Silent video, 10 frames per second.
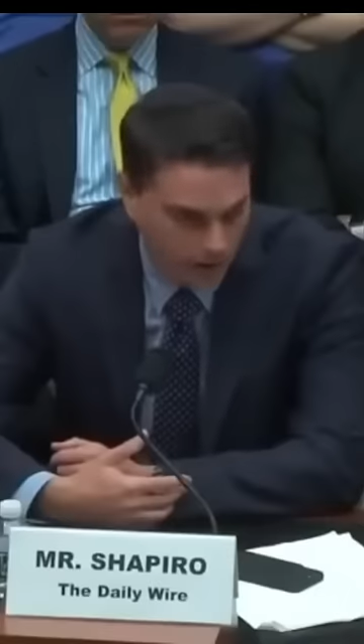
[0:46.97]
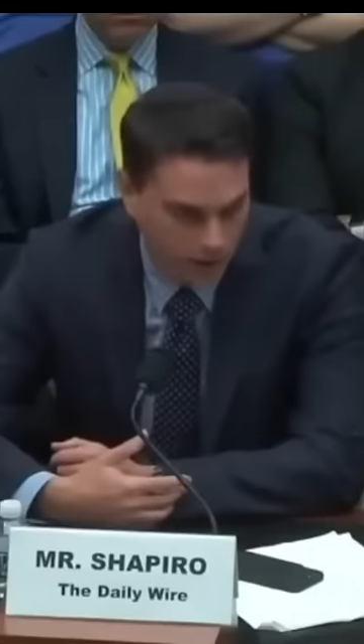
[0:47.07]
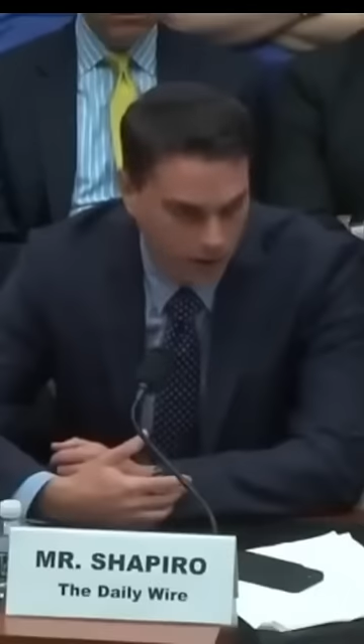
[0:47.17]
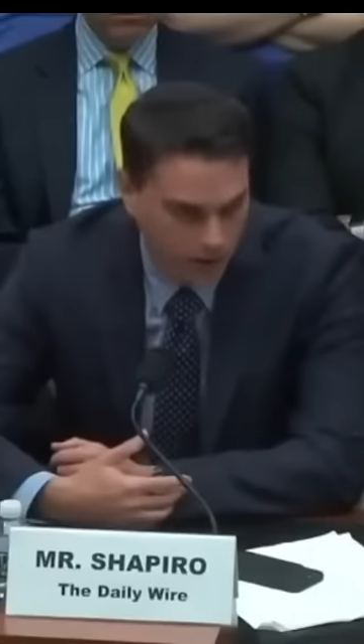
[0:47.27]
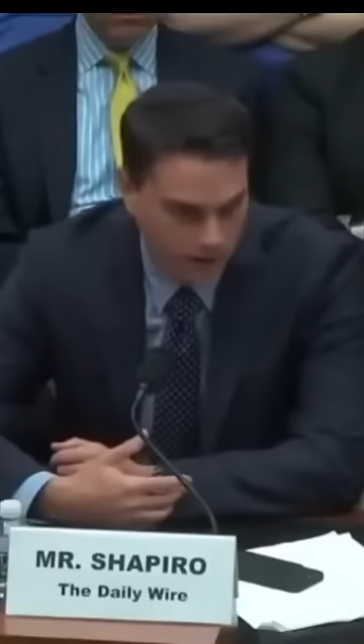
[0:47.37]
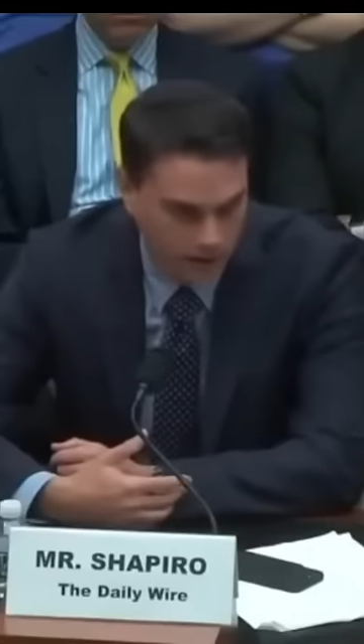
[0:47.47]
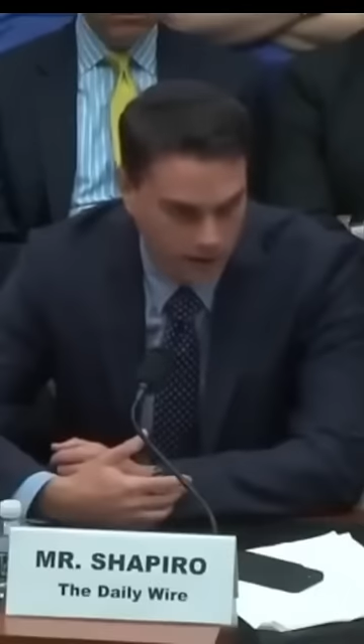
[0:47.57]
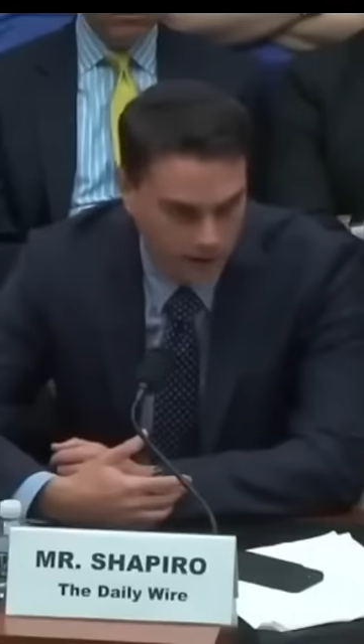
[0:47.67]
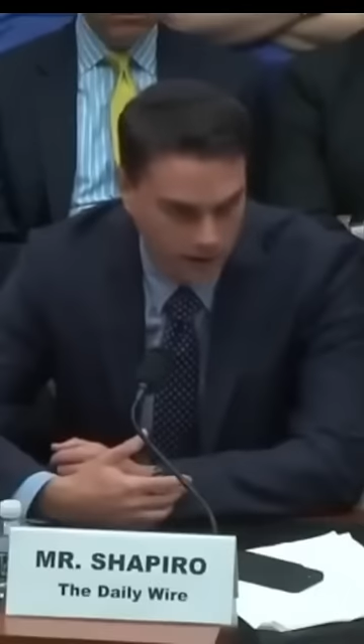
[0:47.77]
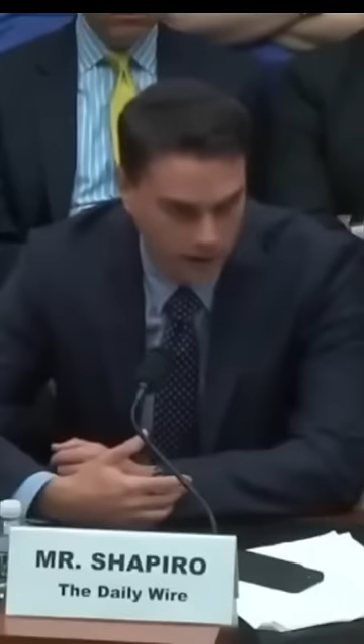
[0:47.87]
and a
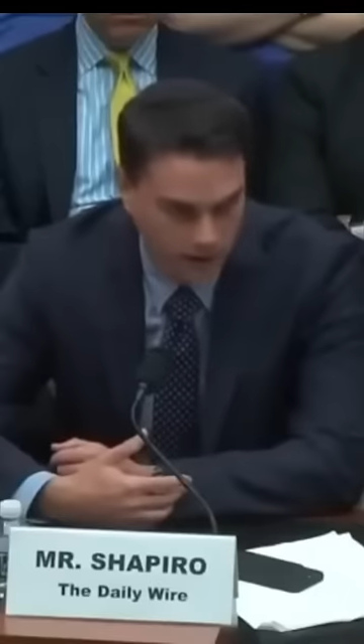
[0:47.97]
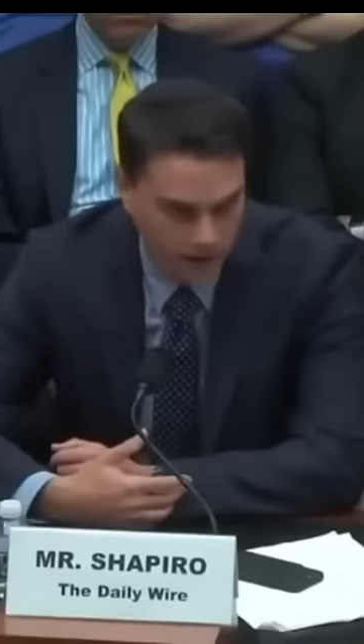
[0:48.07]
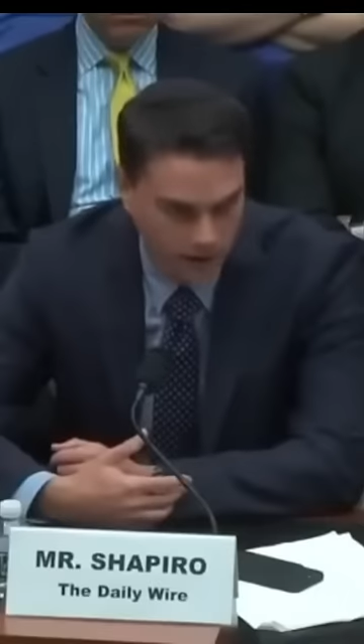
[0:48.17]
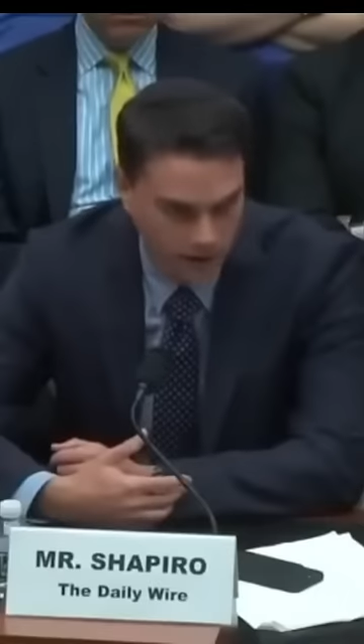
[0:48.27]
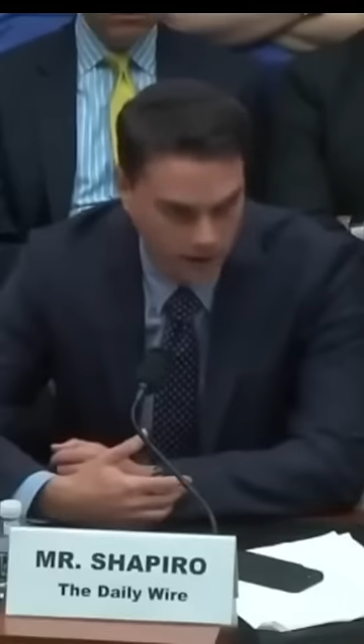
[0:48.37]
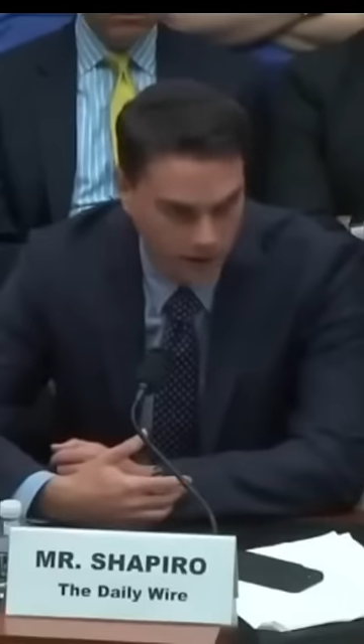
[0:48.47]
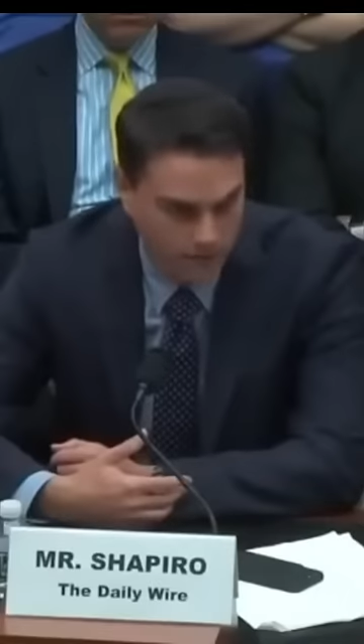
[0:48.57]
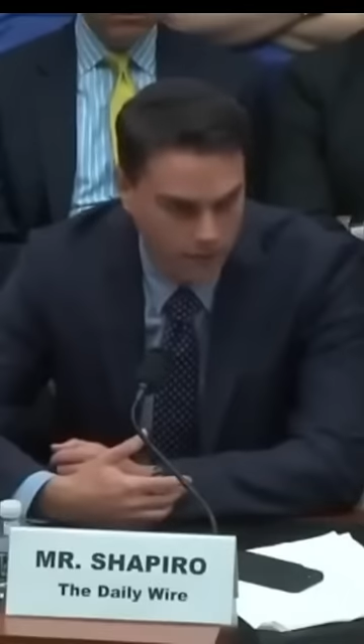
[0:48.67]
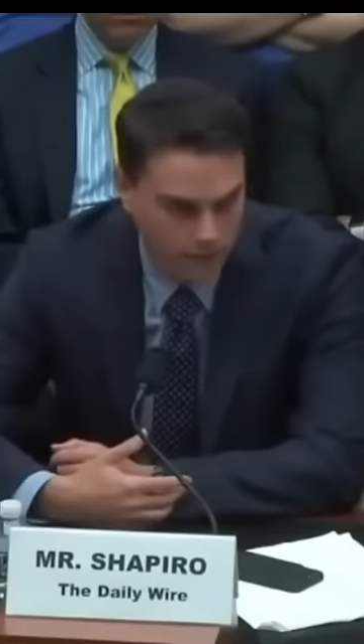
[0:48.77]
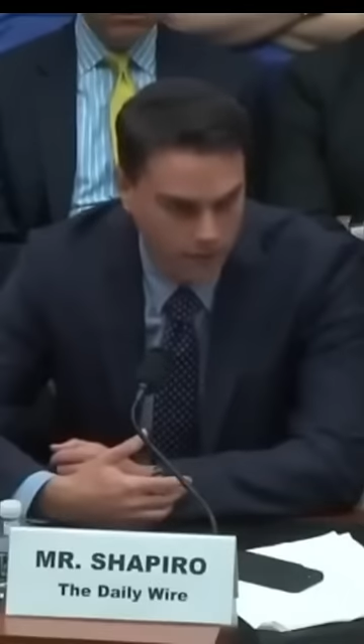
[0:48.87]
club than it is
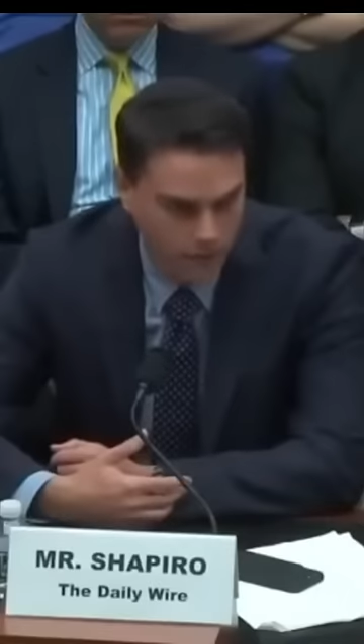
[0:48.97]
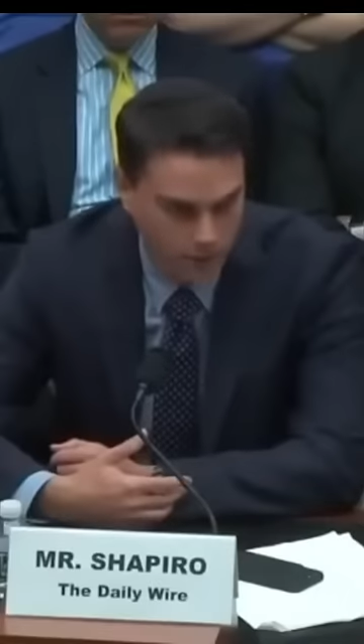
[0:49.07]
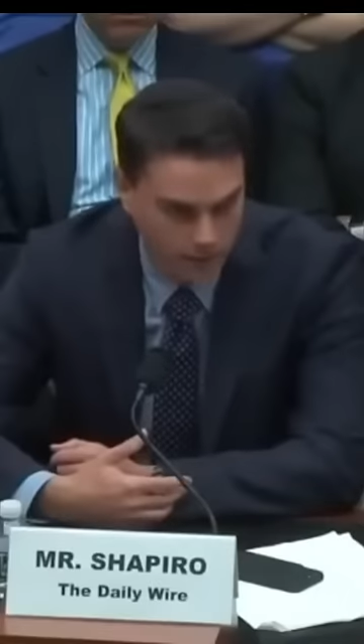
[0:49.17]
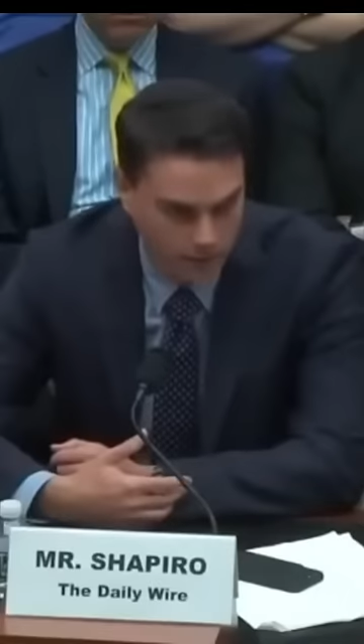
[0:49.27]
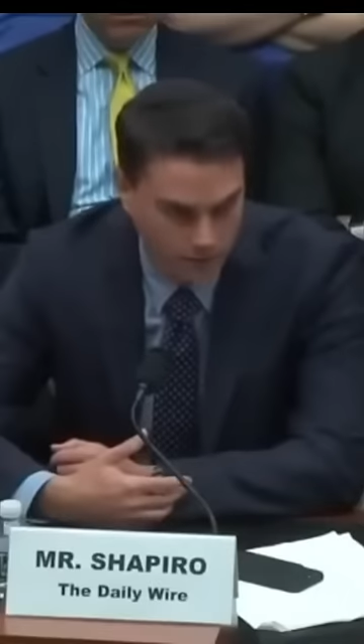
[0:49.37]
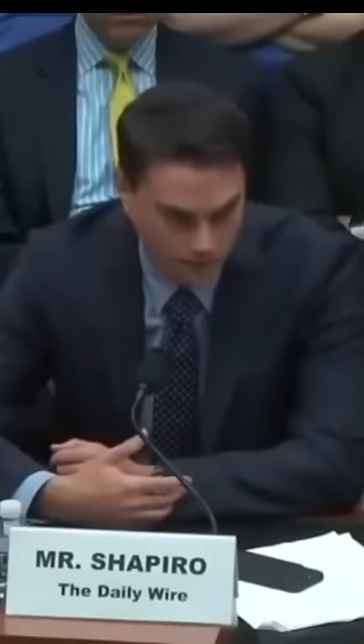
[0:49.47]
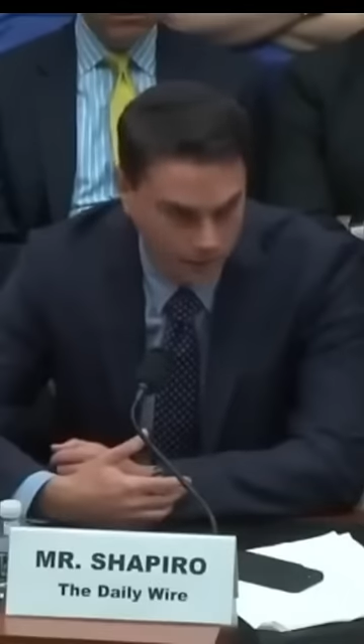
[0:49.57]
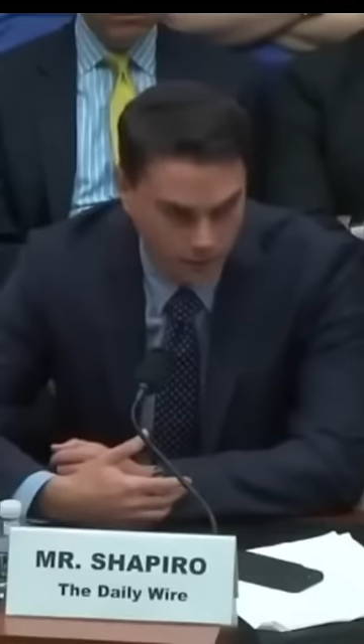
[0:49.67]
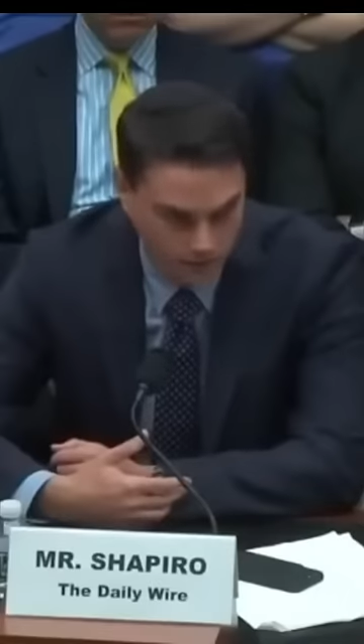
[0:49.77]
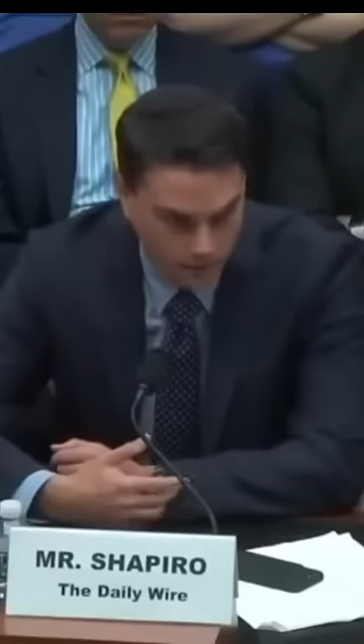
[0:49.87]
an attempt to open
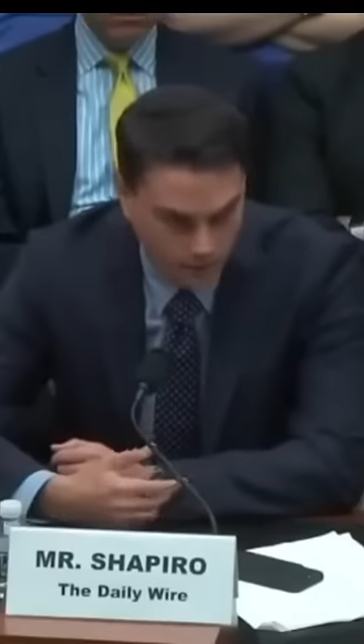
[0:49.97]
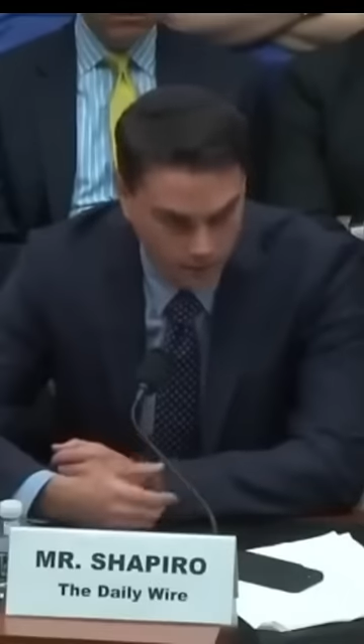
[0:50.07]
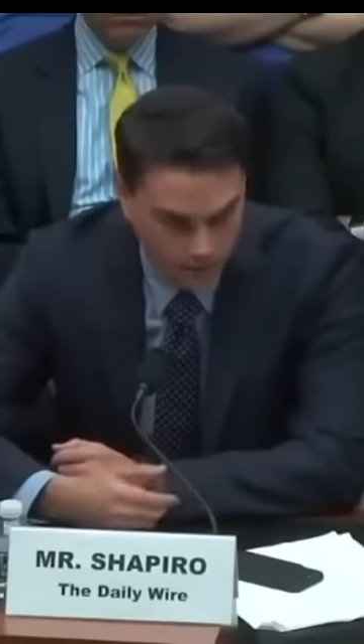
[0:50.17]
a discussion.